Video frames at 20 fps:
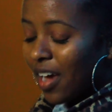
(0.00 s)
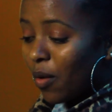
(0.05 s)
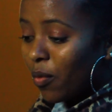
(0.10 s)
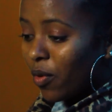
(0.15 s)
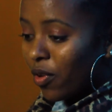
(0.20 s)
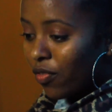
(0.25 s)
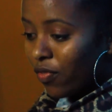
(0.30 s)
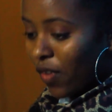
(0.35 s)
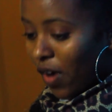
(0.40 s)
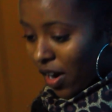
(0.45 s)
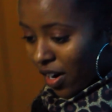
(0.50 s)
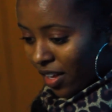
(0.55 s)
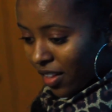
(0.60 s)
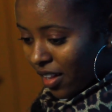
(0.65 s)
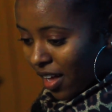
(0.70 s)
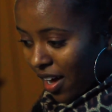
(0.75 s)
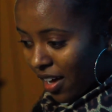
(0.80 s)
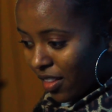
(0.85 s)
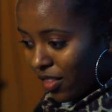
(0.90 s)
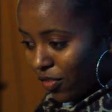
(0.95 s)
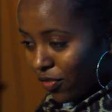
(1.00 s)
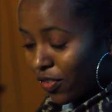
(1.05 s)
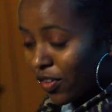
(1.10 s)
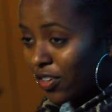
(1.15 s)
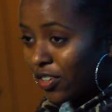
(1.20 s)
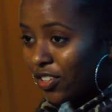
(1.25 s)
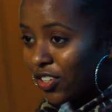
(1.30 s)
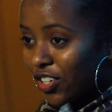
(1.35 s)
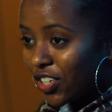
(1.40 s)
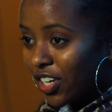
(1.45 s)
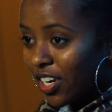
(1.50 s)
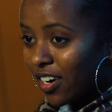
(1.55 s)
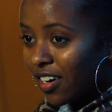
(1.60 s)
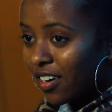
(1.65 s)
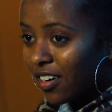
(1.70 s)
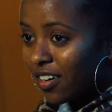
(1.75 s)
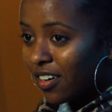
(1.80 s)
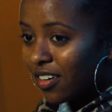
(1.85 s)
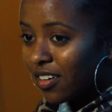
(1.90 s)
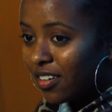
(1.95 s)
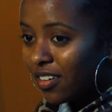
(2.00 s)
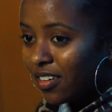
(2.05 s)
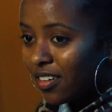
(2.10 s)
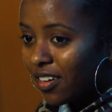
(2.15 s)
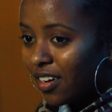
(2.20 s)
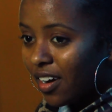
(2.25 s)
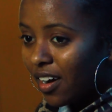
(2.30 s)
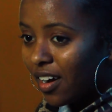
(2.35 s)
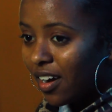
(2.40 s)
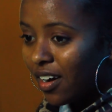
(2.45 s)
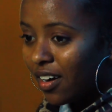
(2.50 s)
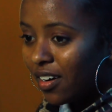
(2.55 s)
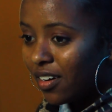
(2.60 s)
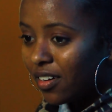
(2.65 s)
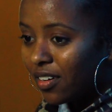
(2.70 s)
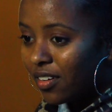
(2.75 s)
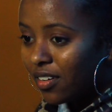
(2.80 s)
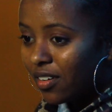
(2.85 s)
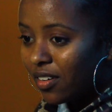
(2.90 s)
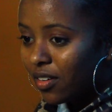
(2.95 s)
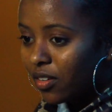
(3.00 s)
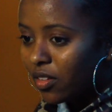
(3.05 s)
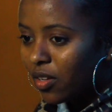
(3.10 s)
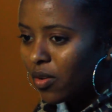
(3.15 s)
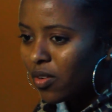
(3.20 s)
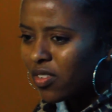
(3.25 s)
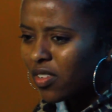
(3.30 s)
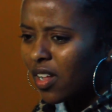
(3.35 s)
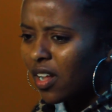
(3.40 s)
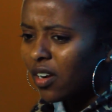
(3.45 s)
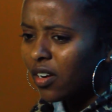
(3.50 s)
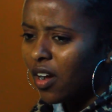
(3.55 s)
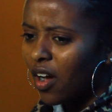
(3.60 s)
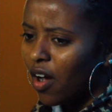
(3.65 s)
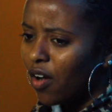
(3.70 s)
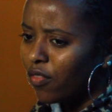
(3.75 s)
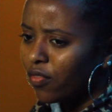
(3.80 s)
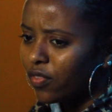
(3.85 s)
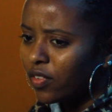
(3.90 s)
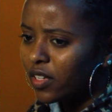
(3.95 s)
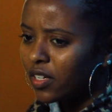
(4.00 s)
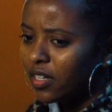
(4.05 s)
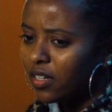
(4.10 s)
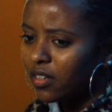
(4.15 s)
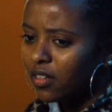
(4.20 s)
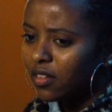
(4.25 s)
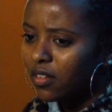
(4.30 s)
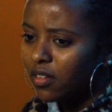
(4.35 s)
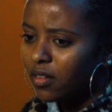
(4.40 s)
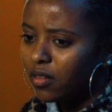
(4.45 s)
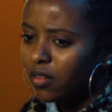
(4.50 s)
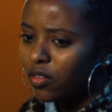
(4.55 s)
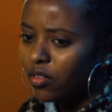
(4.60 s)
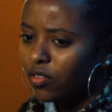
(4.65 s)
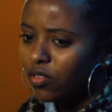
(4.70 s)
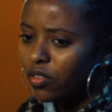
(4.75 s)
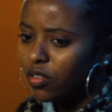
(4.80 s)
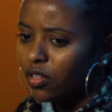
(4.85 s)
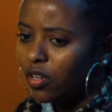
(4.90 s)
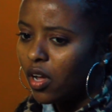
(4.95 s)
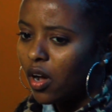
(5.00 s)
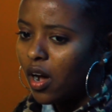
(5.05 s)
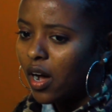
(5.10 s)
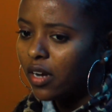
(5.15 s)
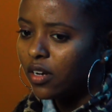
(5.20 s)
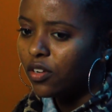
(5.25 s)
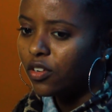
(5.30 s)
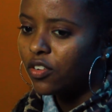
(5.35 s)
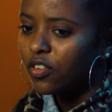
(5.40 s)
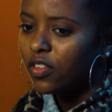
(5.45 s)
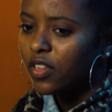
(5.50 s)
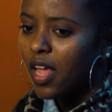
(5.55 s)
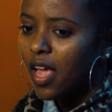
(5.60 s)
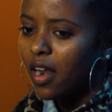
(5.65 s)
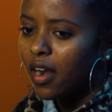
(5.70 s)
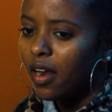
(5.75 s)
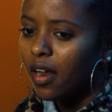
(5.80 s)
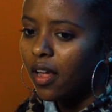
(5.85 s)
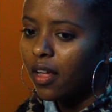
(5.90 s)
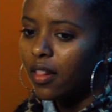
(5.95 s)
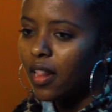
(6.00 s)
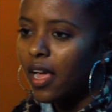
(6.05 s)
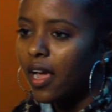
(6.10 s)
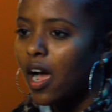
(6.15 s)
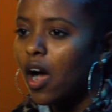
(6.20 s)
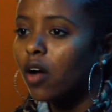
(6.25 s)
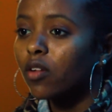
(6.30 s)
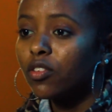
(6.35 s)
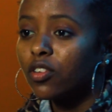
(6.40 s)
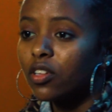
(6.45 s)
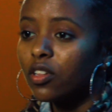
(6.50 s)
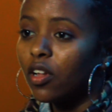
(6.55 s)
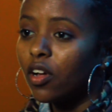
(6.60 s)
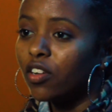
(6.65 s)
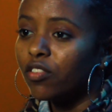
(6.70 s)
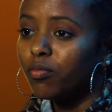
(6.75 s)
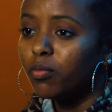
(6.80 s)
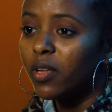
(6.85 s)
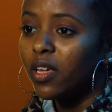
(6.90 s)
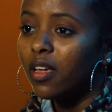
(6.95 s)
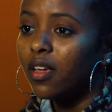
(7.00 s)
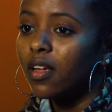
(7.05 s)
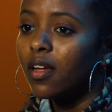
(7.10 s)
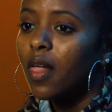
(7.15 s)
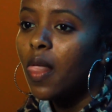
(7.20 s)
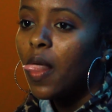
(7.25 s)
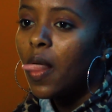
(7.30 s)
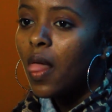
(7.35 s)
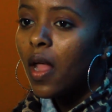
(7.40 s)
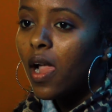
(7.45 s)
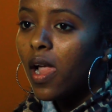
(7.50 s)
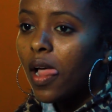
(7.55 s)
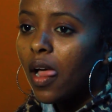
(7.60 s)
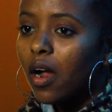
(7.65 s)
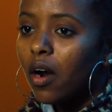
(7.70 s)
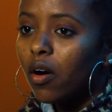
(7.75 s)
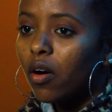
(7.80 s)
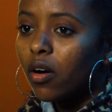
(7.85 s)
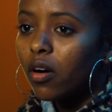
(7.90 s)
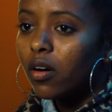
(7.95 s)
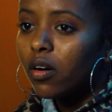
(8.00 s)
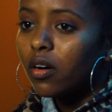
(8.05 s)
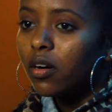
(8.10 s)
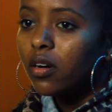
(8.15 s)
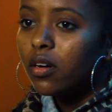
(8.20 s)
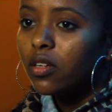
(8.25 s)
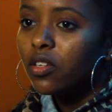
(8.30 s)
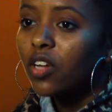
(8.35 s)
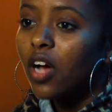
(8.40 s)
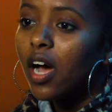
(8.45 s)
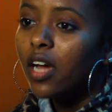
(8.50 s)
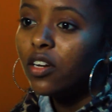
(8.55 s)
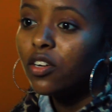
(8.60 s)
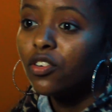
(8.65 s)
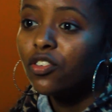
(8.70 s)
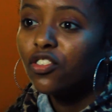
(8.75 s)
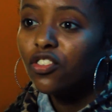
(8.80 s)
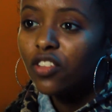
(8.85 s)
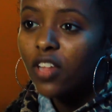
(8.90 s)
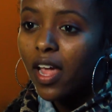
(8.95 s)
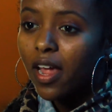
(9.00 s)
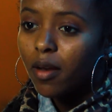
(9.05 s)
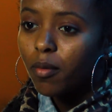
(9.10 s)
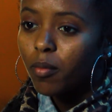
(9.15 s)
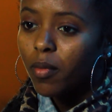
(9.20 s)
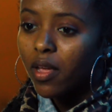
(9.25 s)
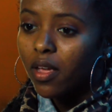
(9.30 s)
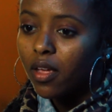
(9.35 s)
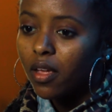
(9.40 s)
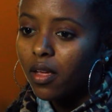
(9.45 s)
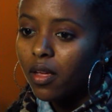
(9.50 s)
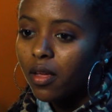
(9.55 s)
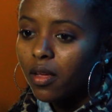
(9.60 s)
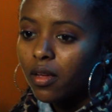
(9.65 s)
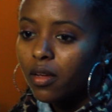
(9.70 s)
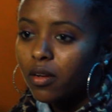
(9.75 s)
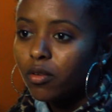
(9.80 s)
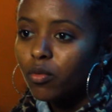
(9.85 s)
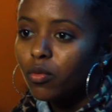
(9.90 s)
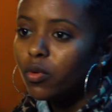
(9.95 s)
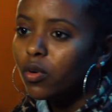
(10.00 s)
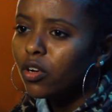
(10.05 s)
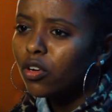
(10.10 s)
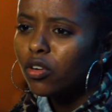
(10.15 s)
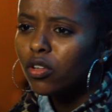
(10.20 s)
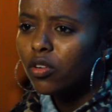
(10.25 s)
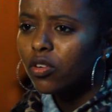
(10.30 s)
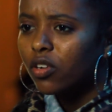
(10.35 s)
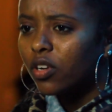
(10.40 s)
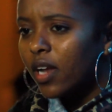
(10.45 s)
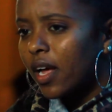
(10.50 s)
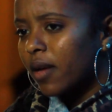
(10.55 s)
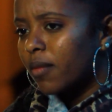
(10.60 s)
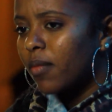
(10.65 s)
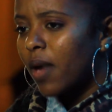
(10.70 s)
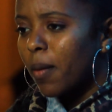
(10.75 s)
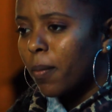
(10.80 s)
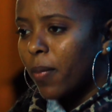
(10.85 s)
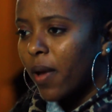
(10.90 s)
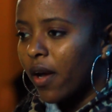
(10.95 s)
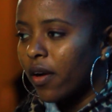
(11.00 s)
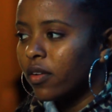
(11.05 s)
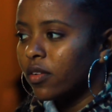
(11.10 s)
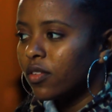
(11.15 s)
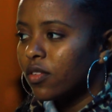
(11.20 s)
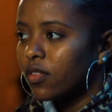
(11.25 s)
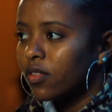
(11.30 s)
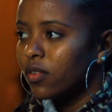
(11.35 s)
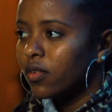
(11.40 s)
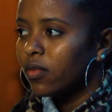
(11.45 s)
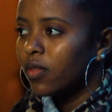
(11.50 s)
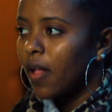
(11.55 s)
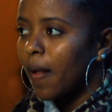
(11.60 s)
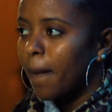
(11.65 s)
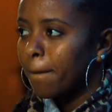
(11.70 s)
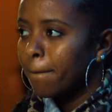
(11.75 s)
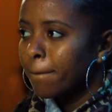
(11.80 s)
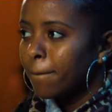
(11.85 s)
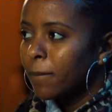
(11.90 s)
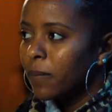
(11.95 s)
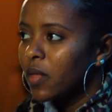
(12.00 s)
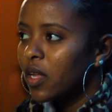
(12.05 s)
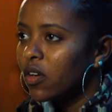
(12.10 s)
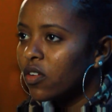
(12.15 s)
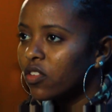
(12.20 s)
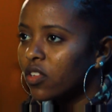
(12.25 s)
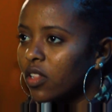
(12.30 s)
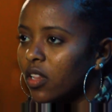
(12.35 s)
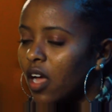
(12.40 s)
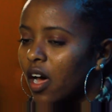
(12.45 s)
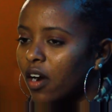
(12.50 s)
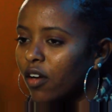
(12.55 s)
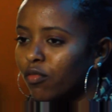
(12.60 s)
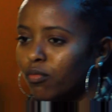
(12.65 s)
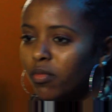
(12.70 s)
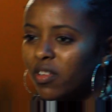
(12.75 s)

Yeah, we fought a lot the first year. There was a lot of conflict, not understanding, like, how to love me or to understand me. Well, included, like, my parents, too. Like, there's a lot